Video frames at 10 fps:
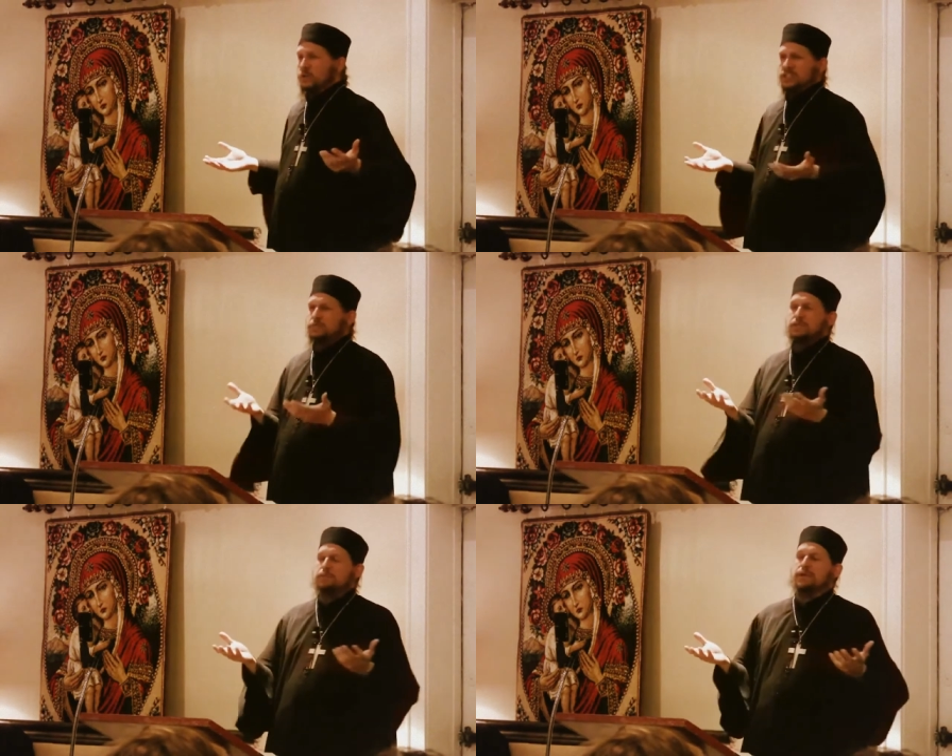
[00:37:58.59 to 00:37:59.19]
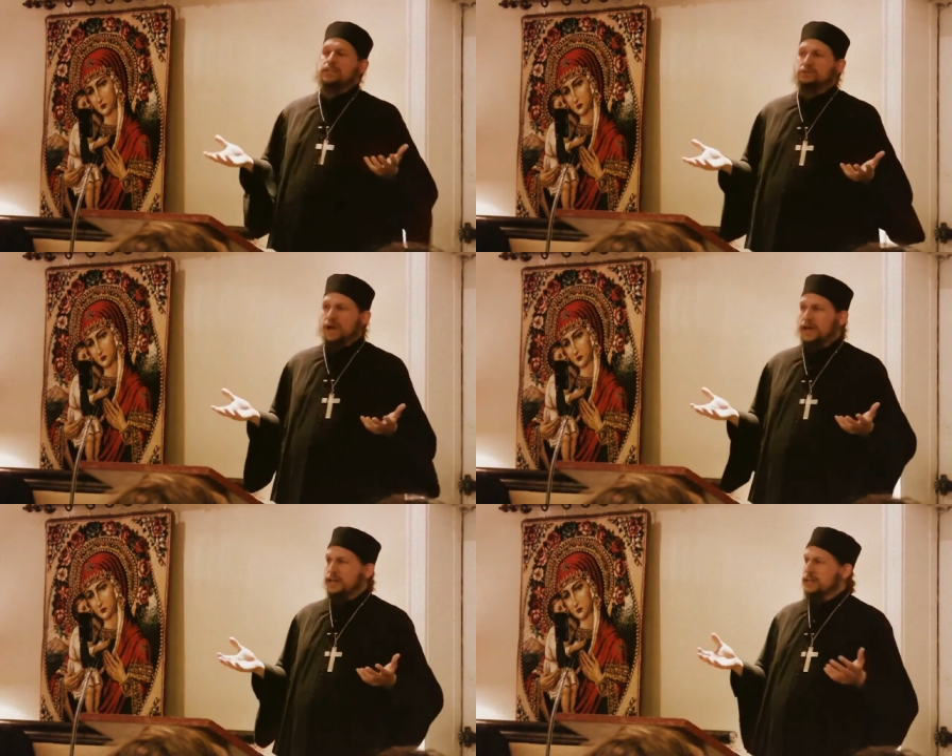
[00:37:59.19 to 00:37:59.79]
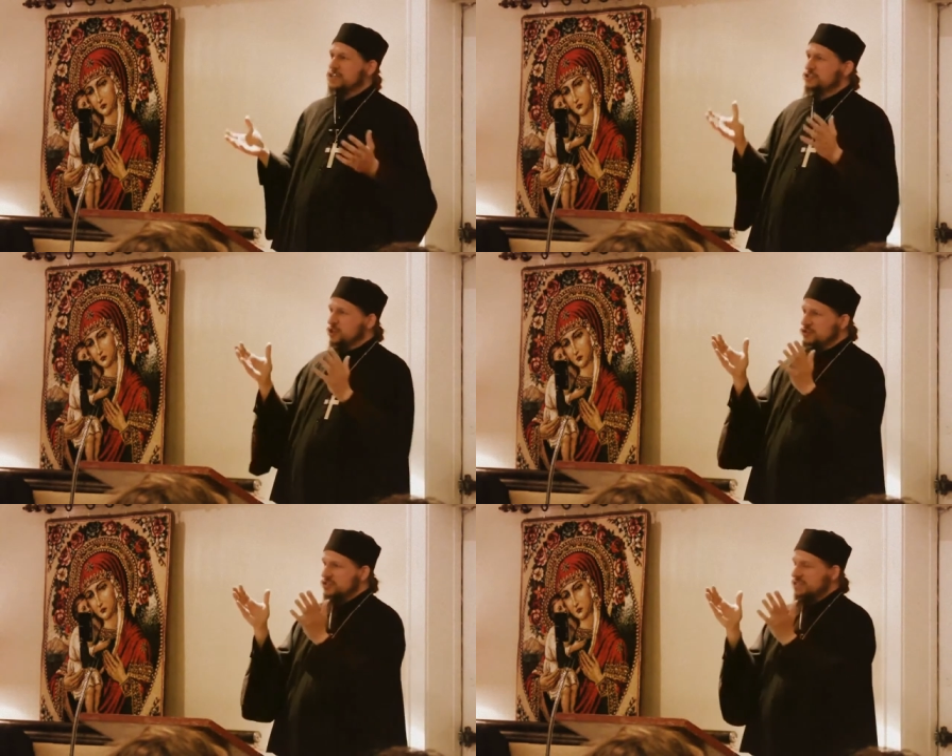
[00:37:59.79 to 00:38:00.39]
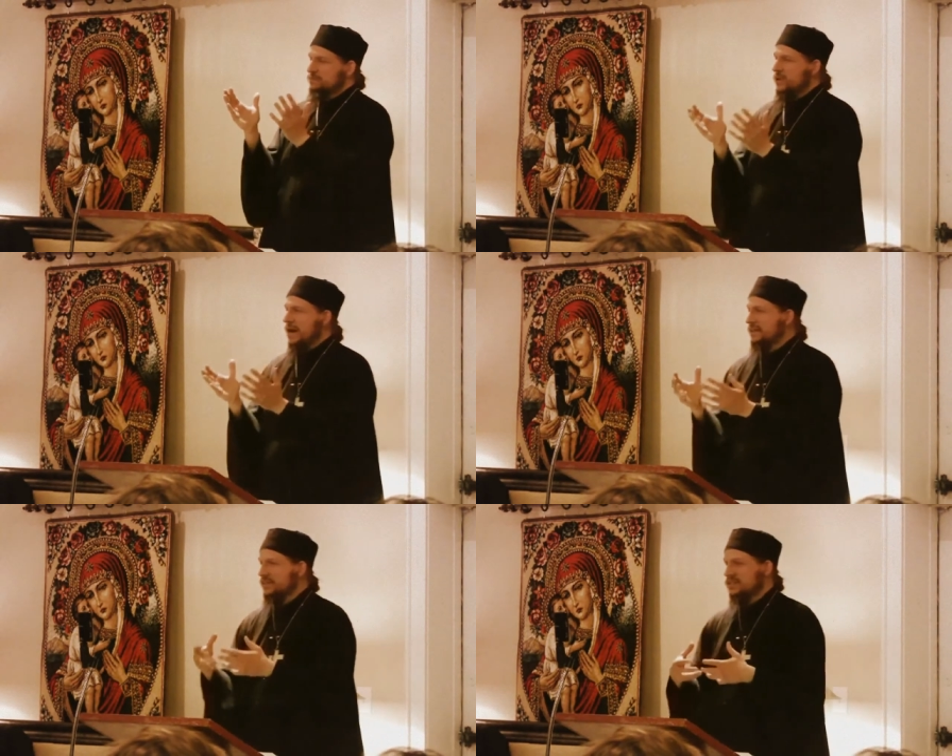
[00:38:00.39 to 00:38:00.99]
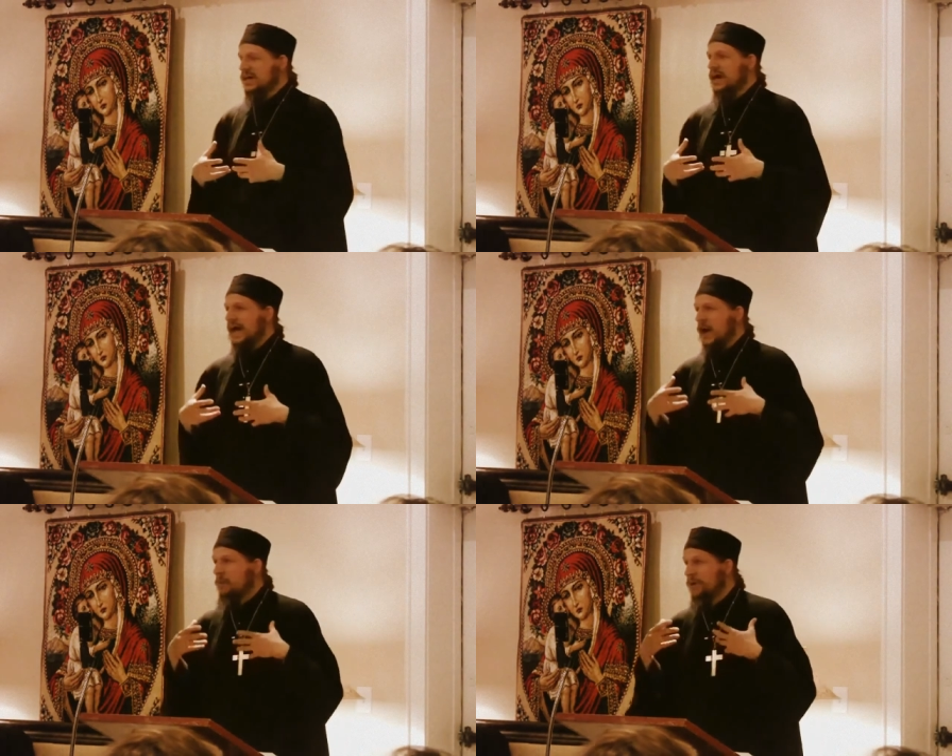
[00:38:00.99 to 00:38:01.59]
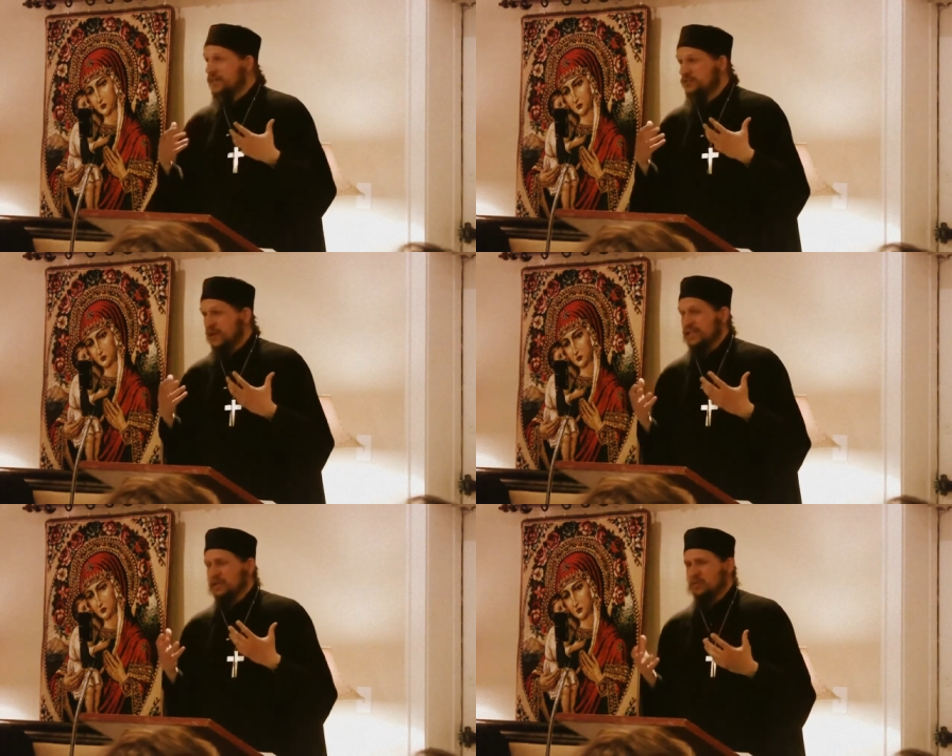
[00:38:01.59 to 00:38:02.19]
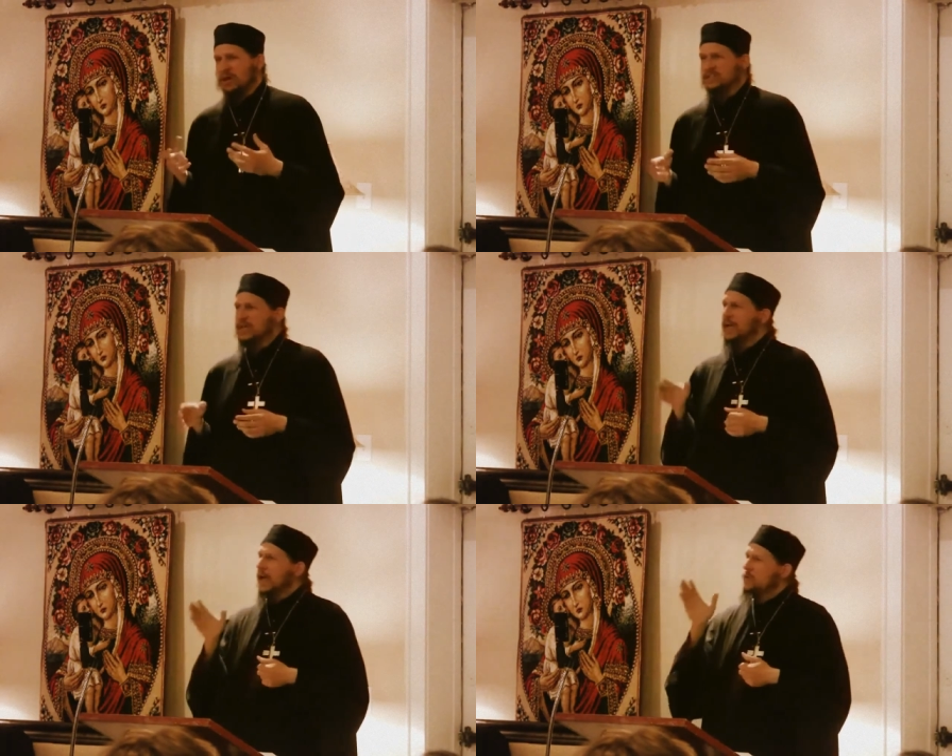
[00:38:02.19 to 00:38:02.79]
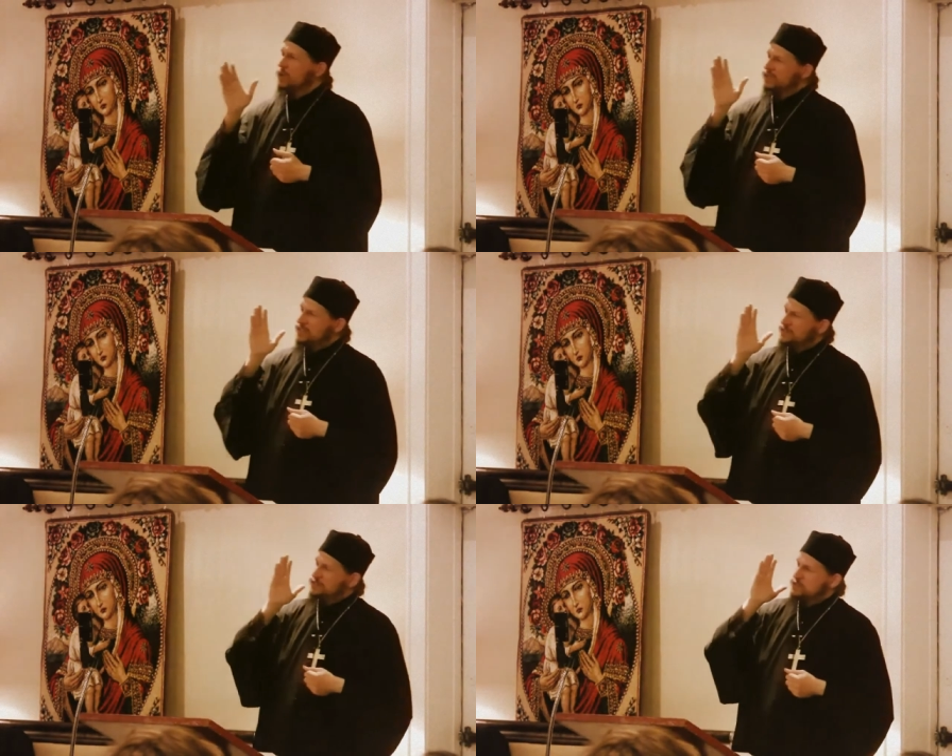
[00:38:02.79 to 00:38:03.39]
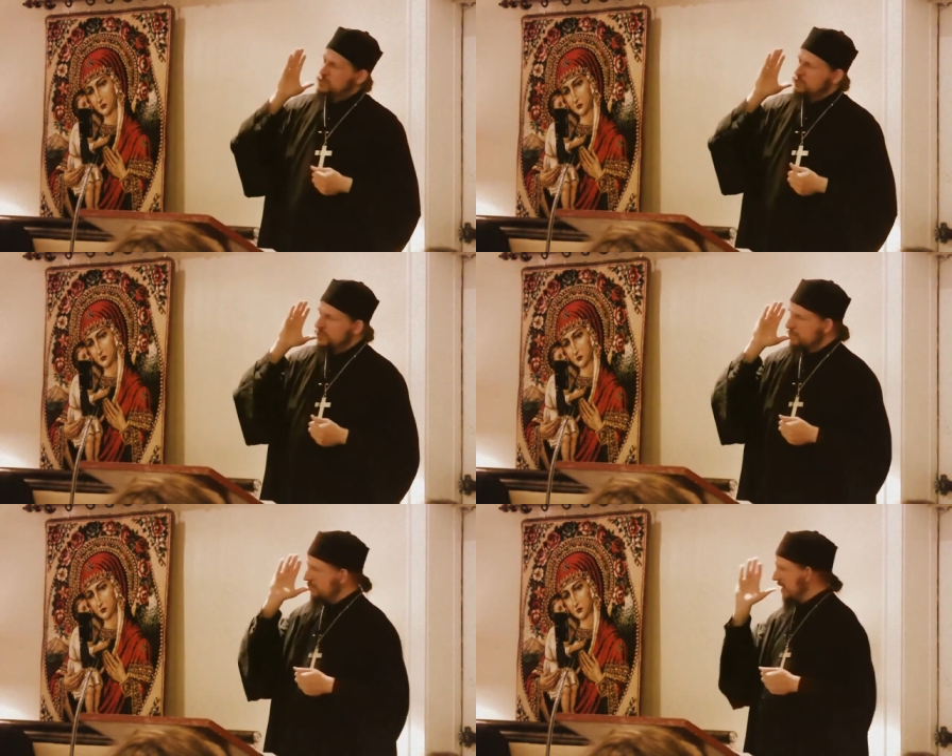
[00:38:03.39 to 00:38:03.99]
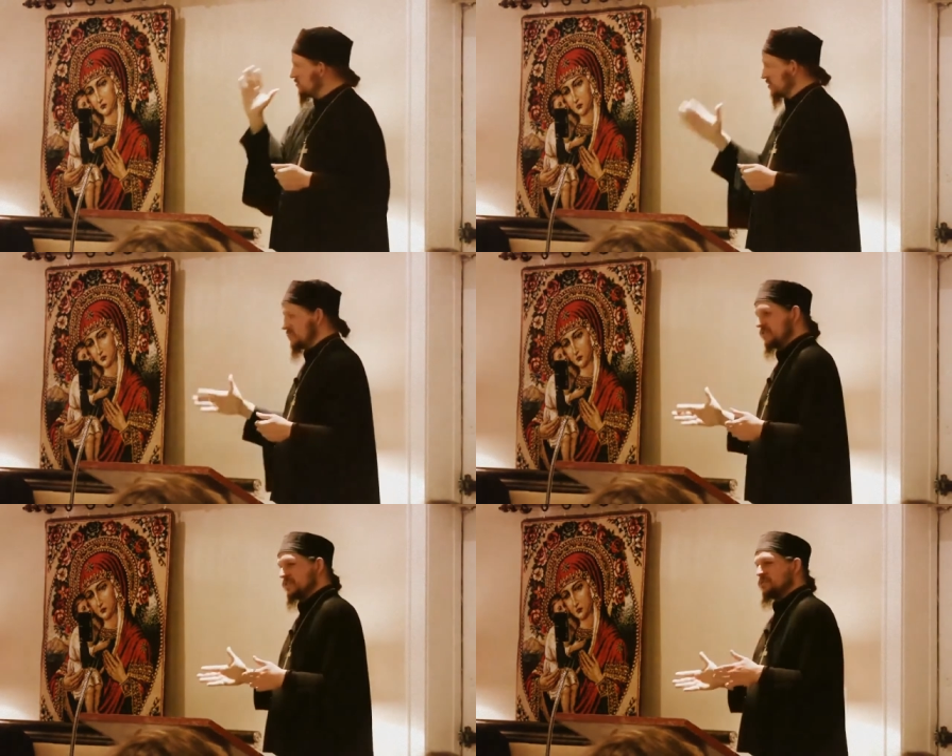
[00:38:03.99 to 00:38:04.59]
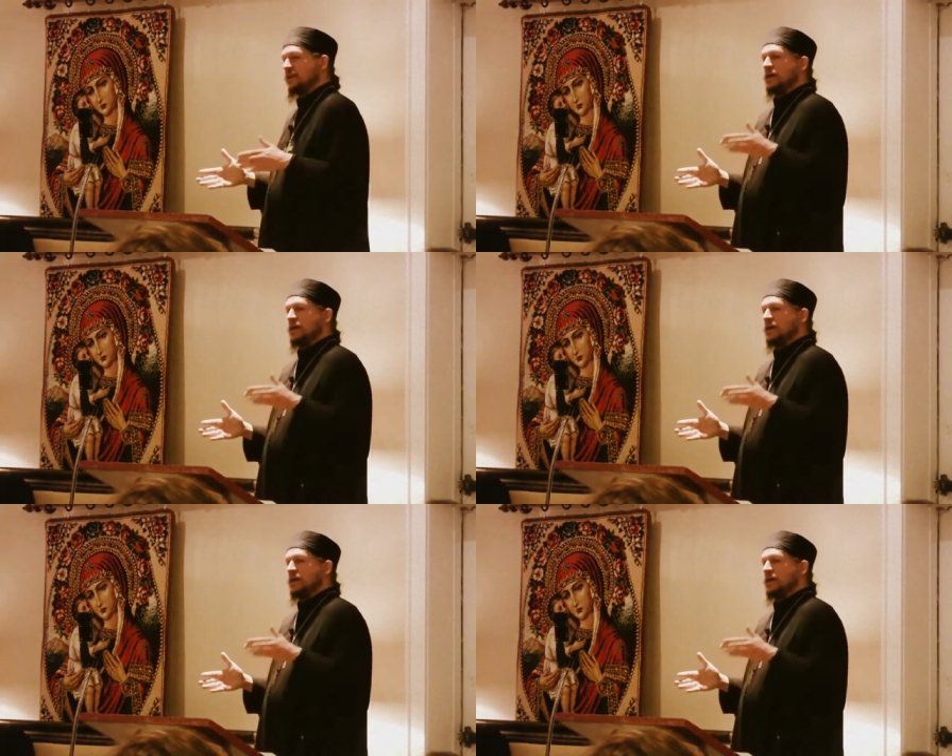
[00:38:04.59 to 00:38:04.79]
What does it mean to be patriotic? He shows us in practice how patriotic he was and what the difference is between patriotism